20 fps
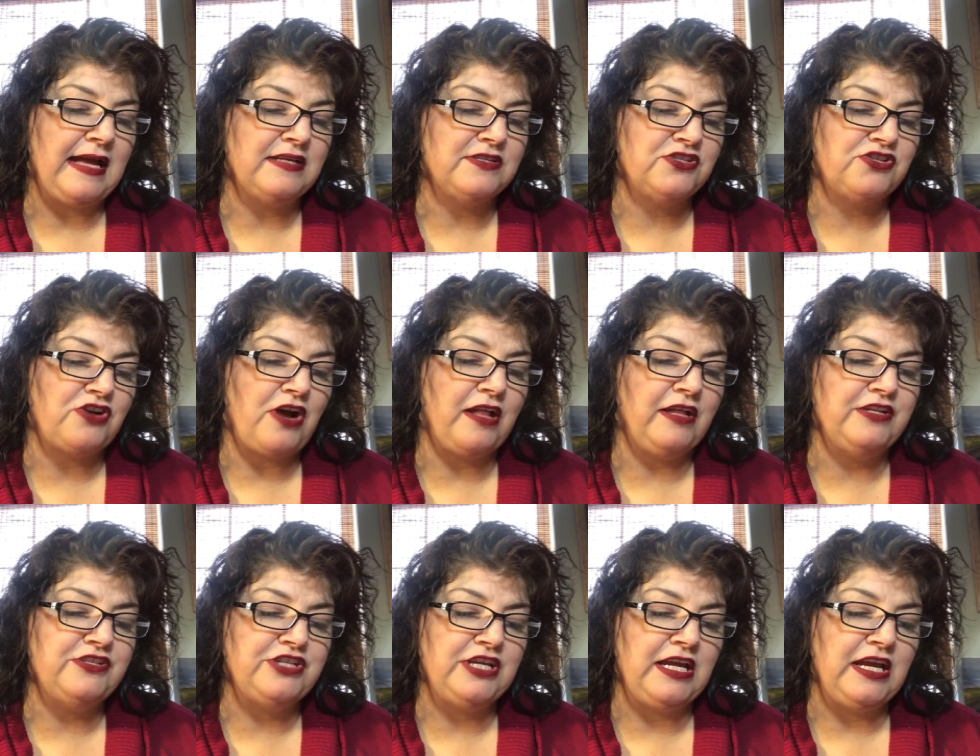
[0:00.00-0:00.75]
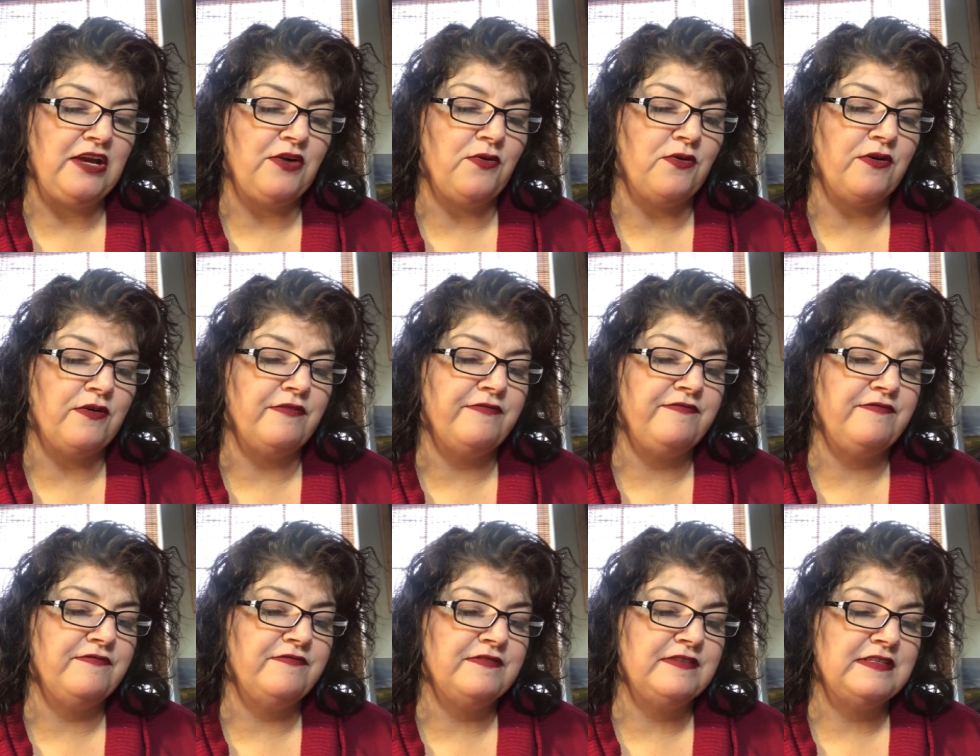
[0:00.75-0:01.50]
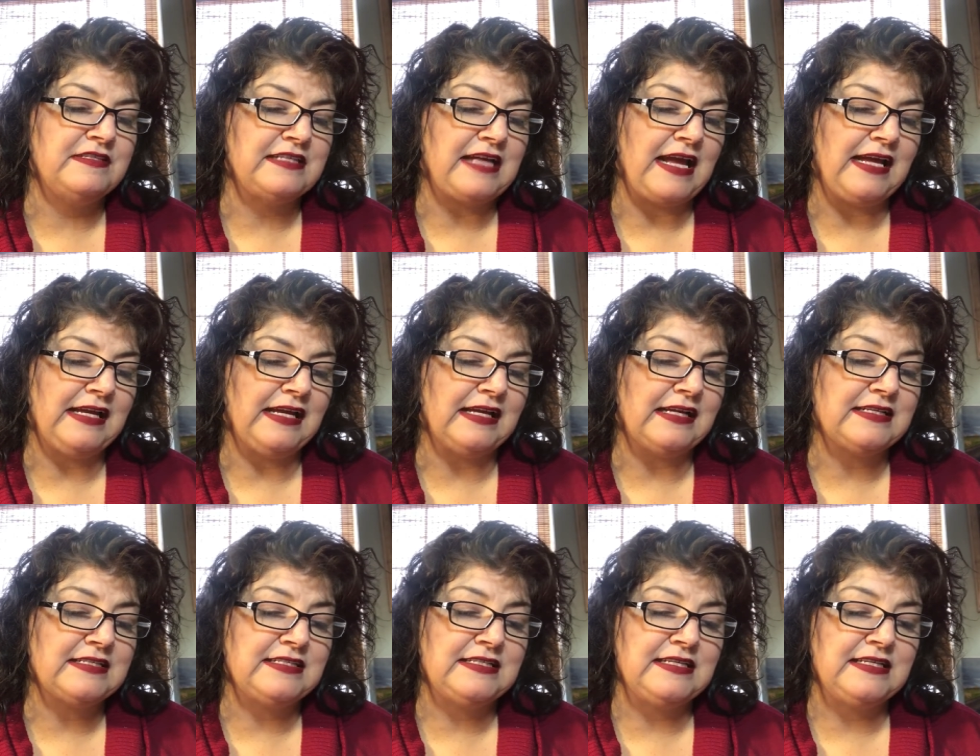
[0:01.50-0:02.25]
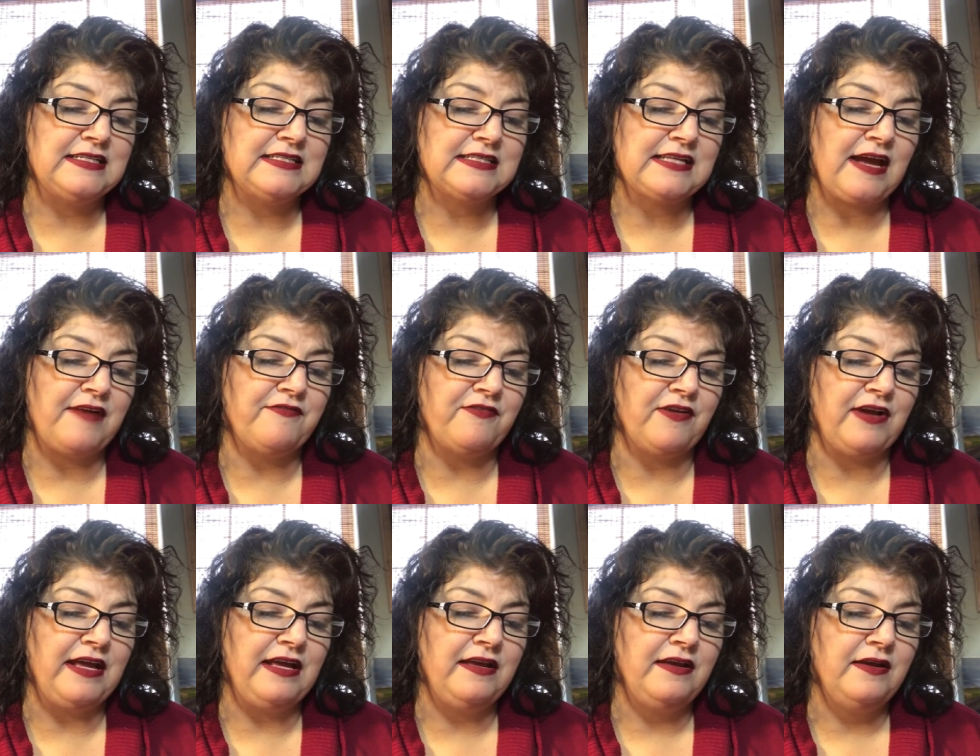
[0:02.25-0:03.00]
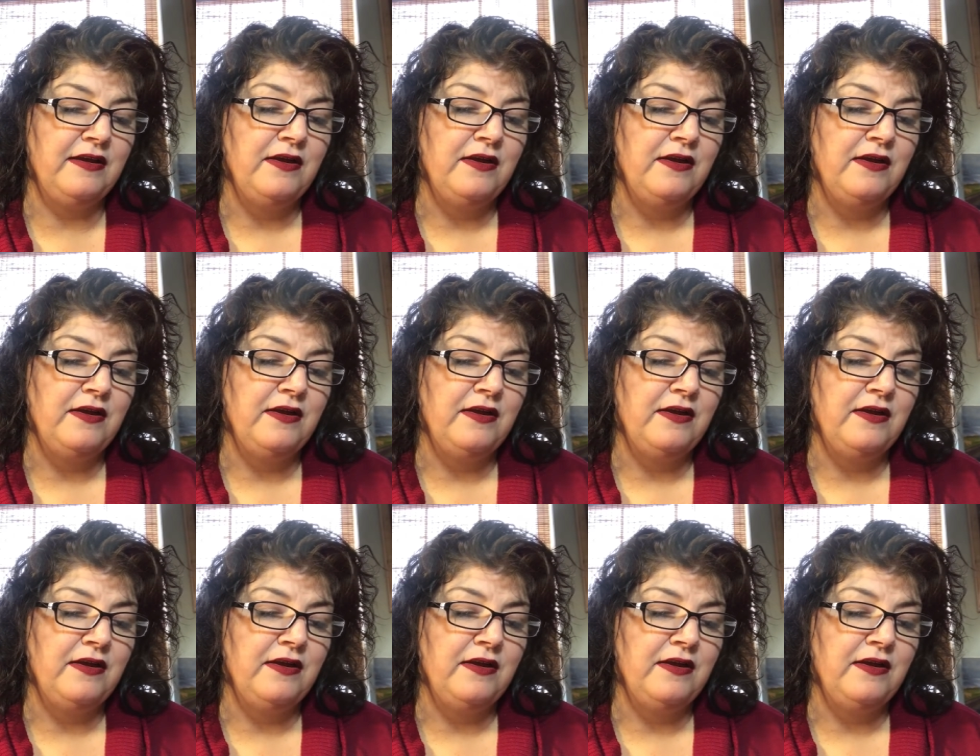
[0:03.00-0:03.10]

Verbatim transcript: astrology or psychics to discover it.